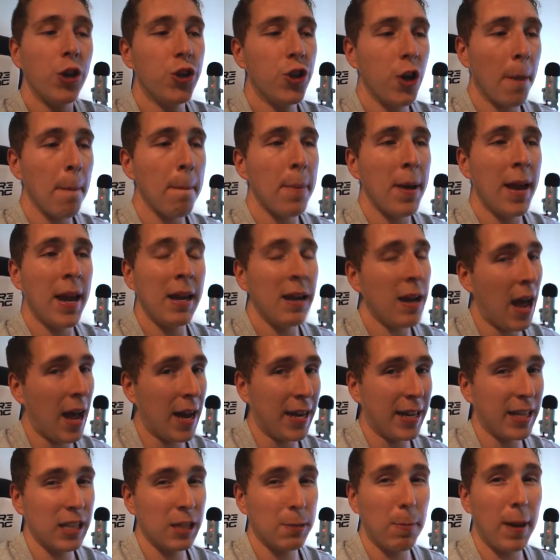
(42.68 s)
jump in
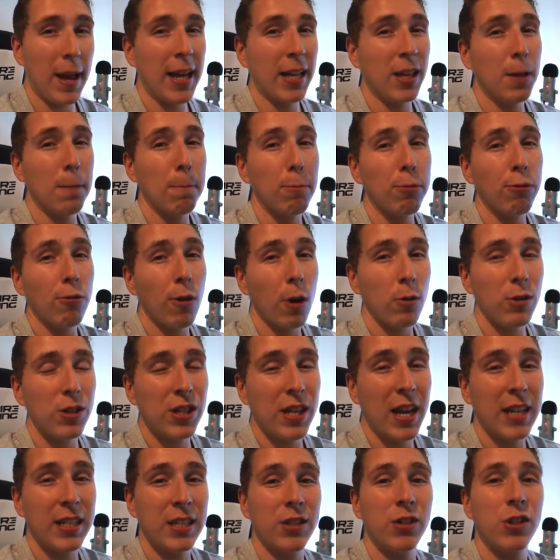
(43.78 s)
and explain the
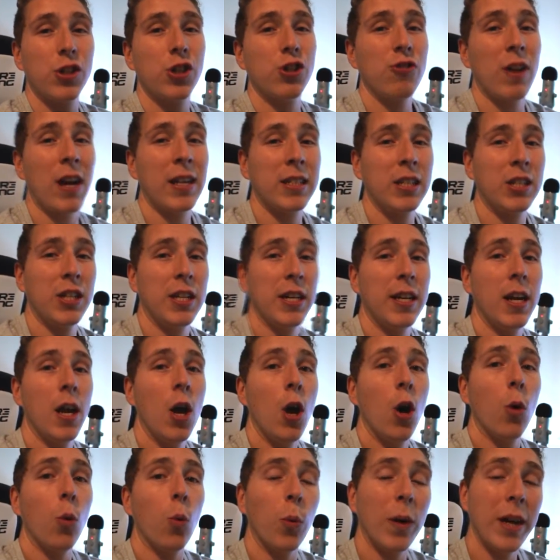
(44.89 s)
process and the strategy
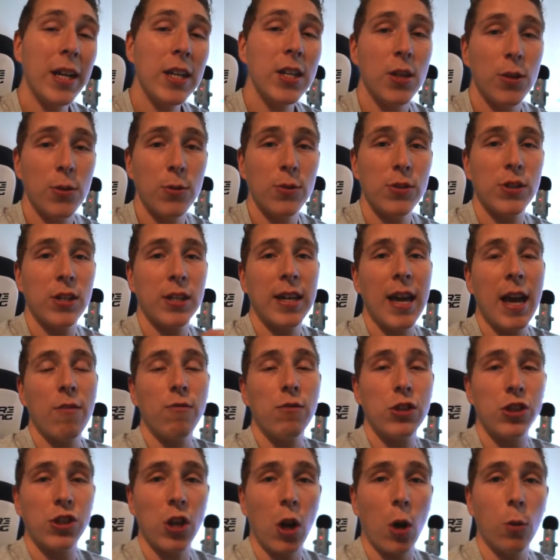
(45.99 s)
we use to get
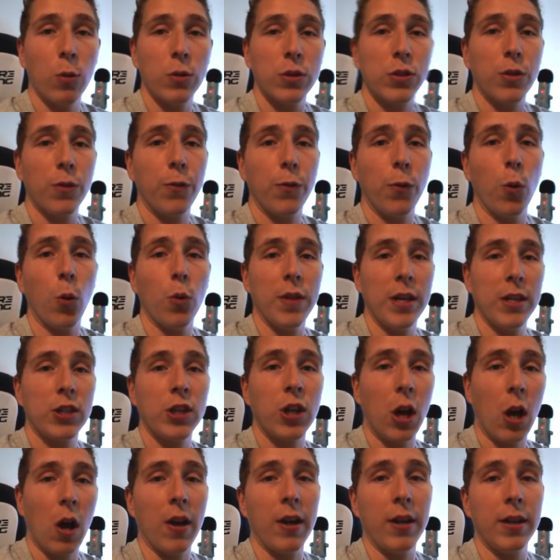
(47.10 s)
results for this
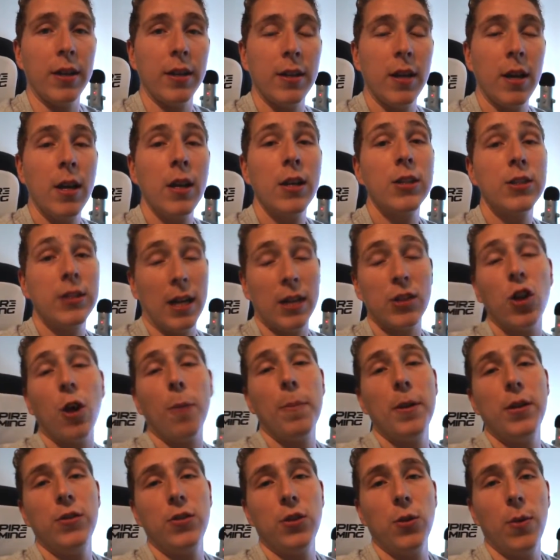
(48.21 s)
client. So let's
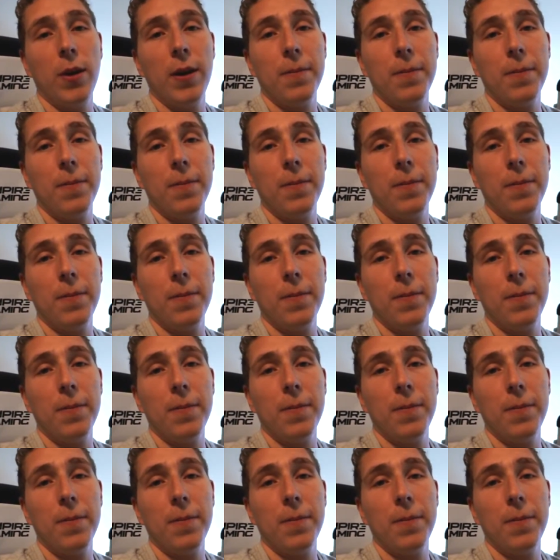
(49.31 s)
hop into